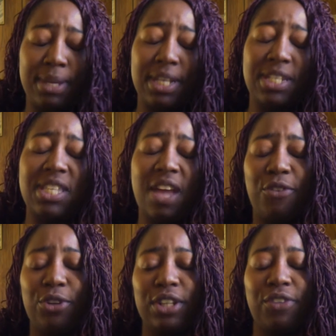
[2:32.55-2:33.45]

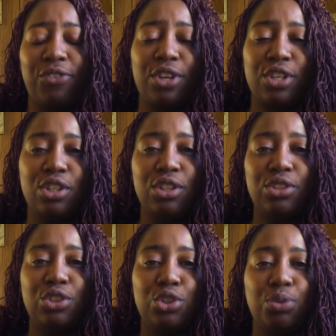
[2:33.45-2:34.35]
several different
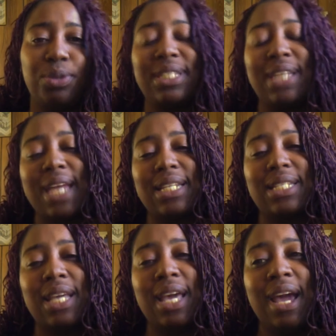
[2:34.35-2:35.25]
jewelry
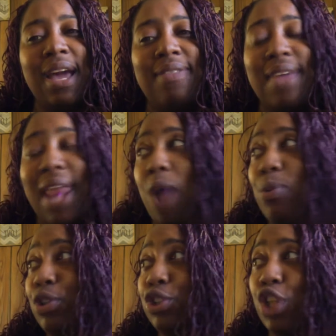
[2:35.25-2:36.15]
sets that I
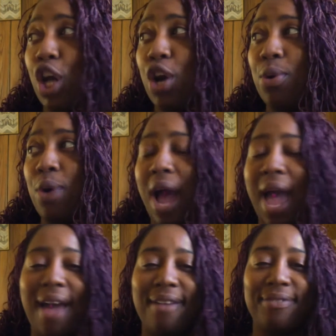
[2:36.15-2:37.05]
will show. I
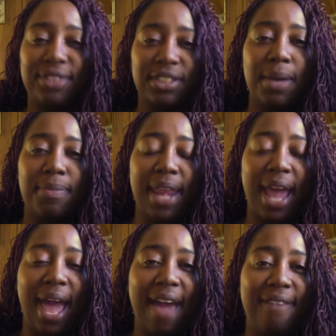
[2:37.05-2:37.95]
have some that
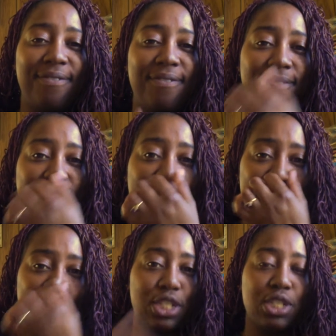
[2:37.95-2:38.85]
I have
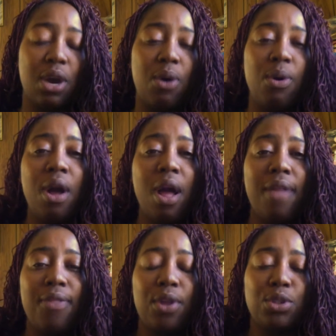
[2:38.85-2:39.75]
finished, so
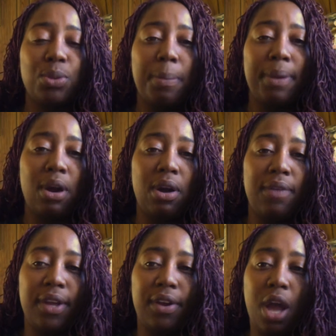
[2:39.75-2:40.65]
those will be
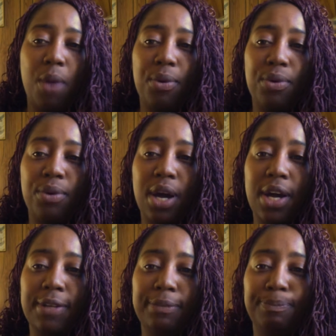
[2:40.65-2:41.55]
on there, and I will
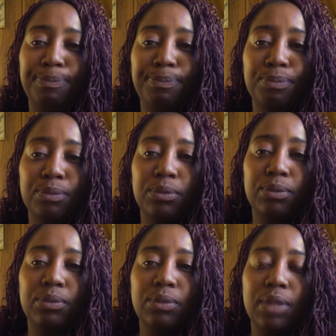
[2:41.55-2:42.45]

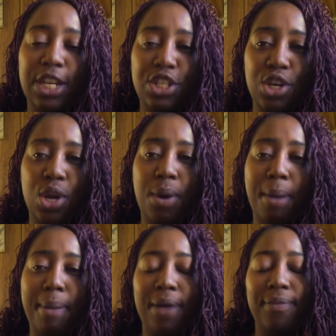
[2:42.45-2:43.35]
let you know
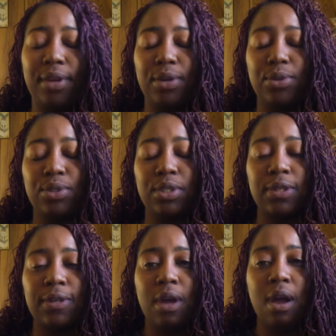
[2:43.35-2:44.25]
about those.
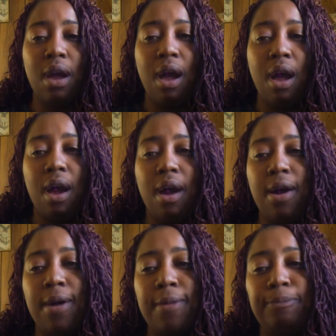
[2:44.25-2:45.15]

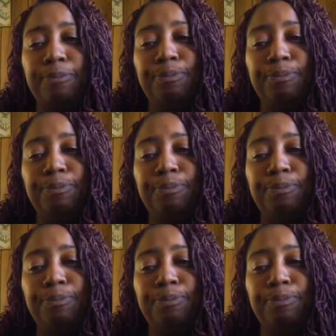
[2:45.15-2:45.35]
I